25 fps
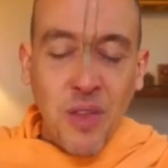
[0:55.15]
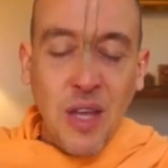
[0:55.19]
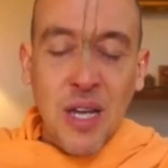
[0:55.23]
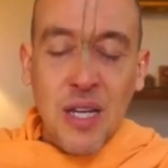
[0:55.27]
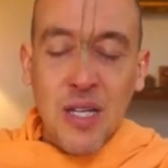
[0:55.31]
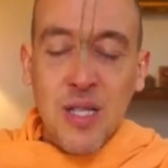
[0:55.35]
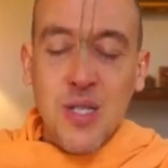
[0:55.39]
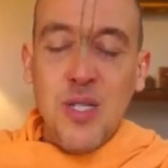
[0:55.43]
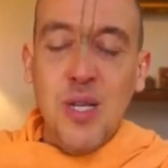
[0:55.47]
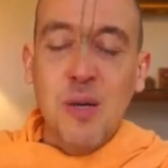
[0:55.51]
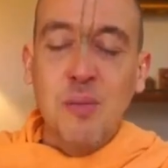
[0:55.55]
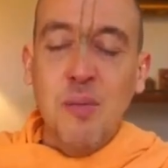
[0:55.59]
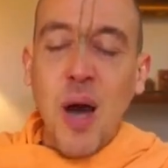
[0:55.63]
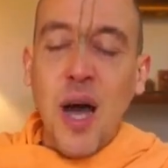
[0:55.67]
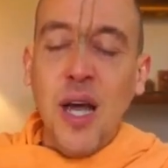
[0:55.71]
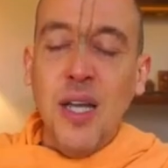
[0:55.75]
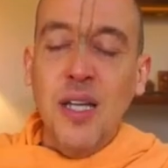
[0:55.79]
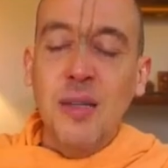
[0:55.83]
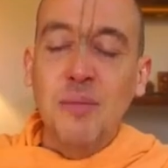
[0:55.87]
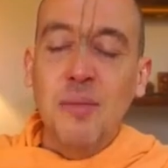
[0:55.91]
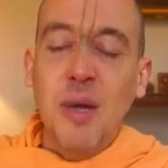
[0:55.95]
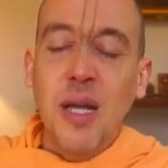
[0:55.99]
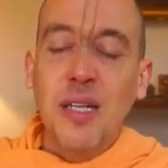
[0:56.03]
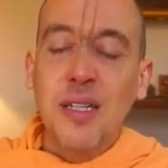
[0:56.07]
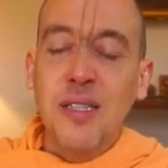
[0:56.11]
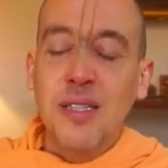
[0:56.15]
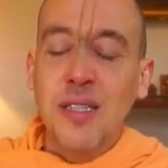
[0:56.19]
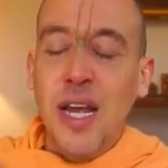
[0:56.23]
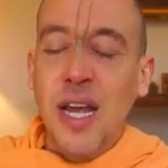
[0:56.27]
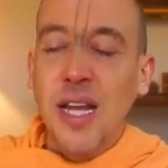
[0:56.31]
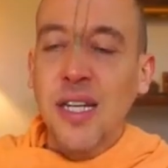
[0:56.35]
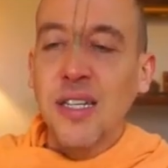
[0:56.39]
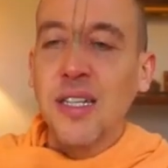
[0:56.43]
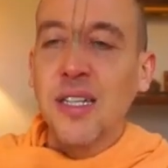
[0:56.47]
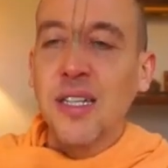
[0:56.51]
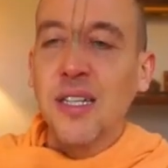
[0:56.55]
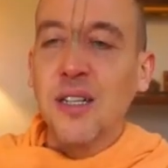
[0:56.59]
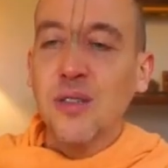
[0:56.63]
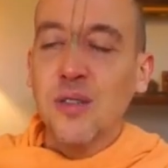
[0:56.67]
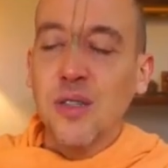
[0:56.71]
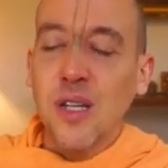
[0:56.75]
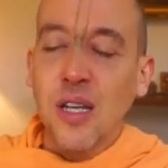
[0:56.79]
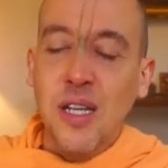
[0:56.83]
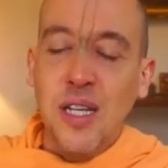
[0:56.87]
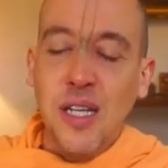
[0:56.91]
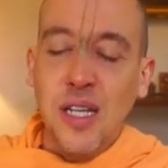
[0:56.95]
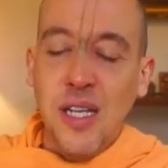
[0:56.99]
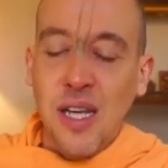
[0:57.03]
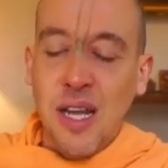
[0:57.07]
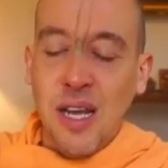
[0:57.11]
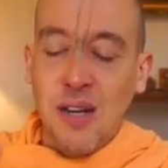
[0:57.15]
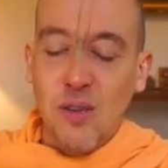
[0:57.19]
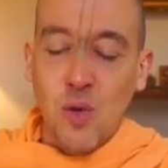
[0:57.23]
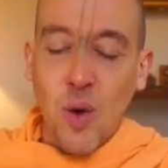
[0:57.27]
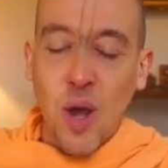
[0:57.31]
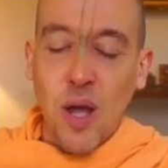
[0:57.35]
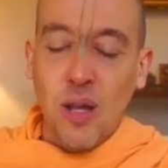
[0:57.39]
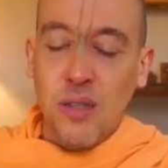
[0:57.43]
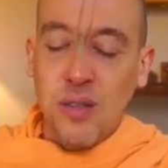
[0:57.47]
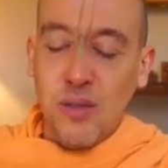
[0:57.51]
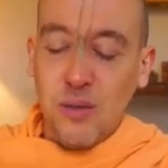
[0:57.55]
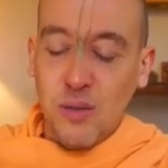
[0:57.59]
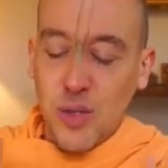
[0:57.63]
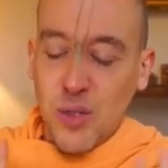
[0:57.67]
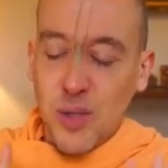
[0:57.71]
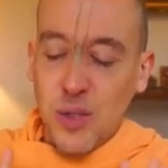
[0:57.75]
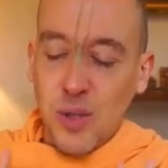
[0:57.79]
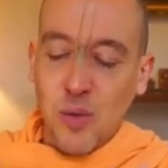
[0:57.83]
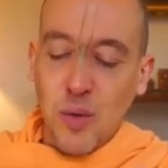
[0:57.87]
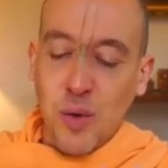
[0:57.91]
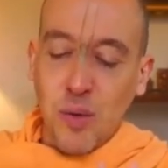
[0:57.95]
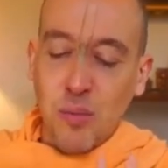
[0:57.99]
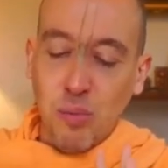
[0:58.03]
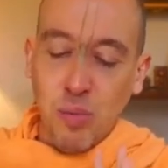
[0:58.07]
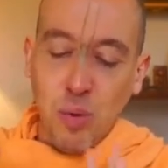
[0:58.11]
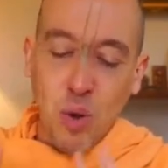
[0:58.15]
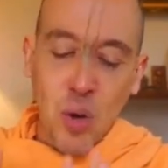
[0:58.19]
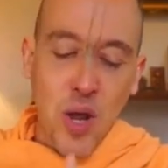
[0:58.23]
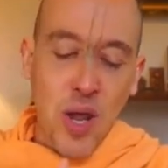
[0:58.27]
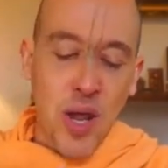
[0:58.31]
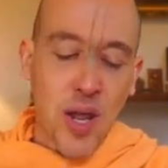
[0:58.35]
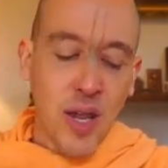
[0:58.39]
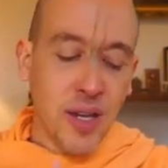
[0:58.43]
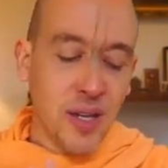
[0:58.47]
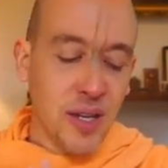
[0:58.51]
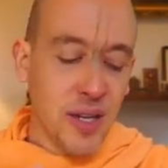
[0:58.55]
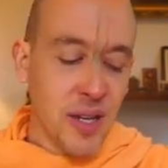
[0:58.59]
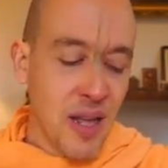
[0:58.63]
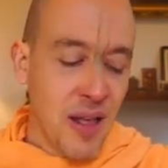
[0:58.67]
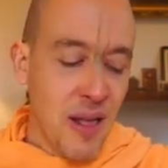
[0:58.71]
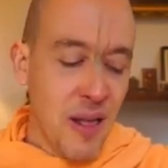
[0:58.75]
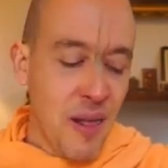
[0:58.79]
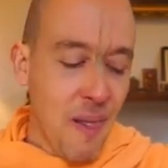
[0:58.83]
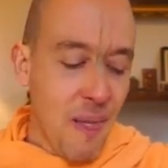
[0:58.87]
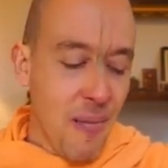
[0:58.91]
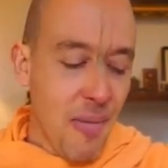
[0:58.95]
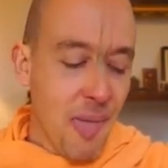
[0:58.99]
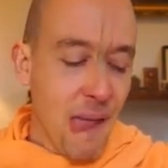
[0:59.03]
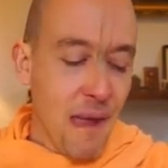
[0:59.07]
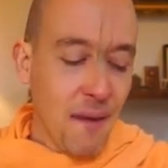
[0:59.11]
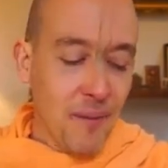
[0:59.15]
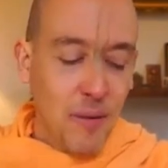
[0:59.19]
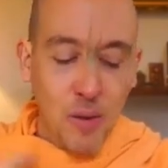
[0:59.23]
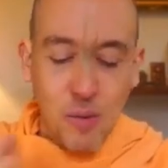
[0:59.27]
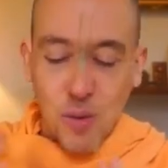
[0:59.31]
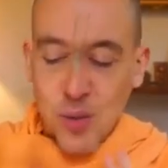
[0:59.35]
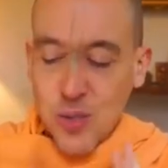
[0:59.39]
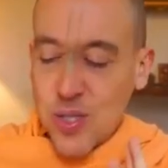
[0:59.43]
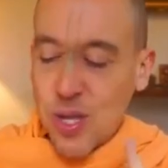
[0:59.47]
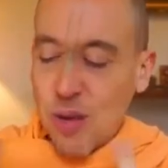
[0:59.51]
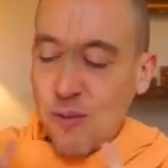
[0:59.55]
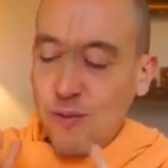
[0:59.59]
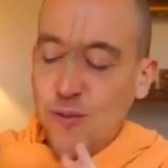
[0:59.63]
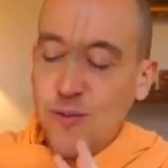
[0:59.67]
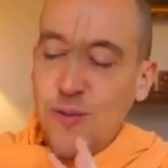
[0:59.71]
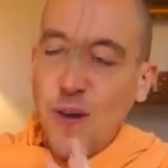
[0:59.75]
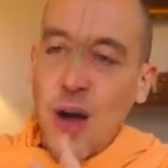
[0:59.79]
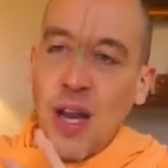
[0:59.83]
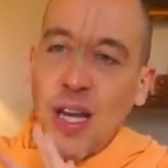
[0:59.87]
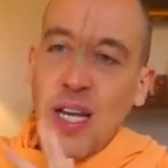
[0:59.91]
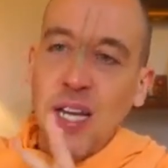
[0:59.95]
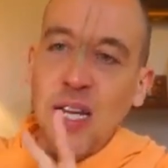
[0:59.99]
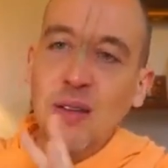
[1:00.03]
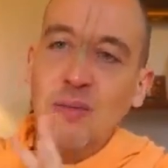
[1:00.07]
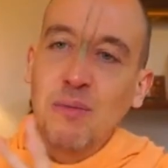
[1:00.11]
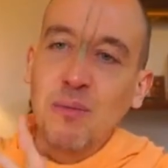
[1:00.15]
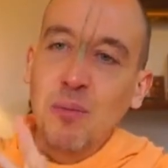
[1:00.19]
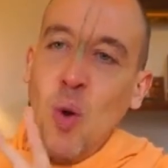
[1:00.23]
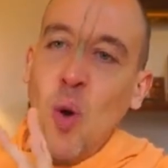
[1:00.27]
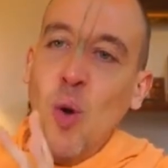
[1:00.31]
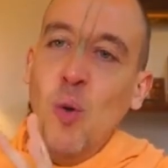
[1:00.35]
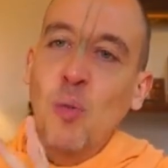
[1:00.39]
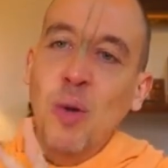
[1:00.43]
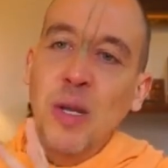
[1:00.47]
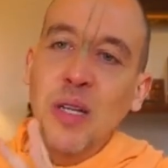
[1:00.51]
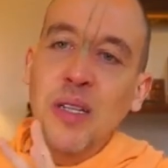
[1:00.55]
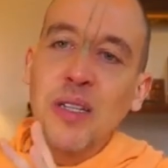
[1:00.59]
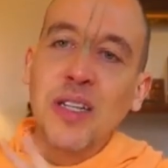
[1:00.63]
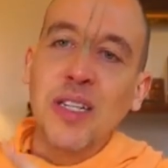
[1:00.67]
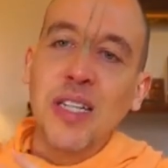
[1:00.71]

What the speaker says: in samadhi meditating on the Leela, and Radha and Krishna were playing, and there was some funny moment,